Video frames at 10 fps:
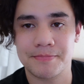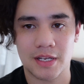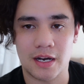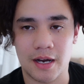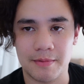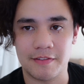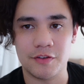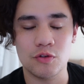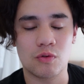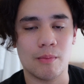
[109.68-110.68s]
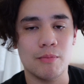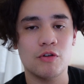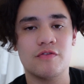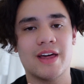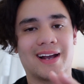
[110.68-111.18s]
um, if you
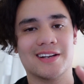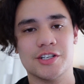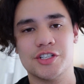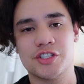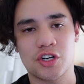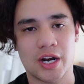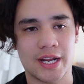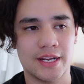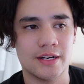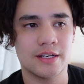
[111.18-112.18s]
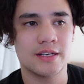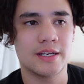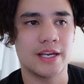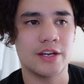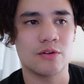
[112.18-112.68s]
remove that constraint
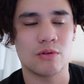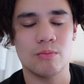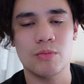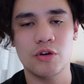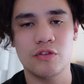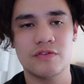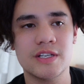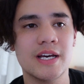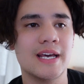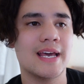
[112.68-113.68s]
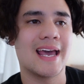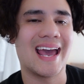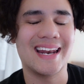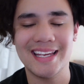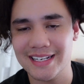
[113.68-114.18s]
and you removed
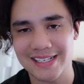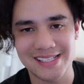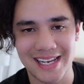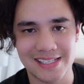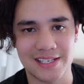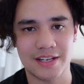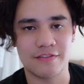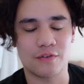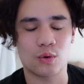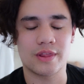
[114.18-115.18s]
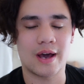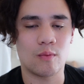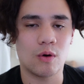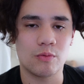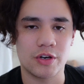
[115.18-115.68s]
any necessity for that,
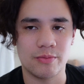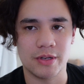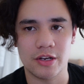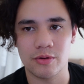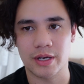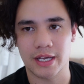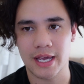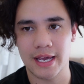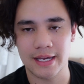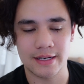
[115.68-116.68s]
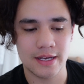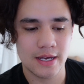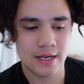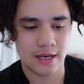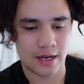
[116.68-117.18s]
what would you be doing? And
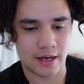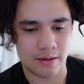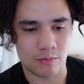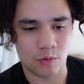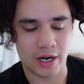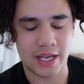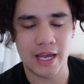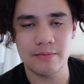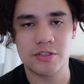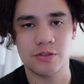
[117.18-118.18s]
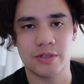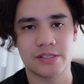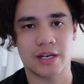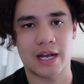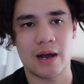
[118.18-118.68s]
Um, what I came to is
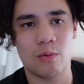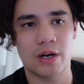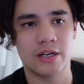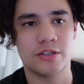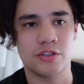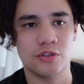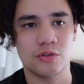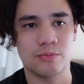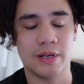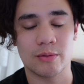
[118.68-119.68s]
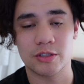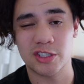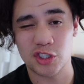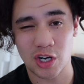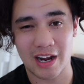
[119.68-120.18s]
like I wanted to be able to
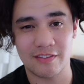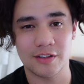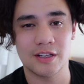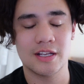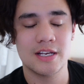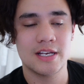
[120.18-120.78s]
travel,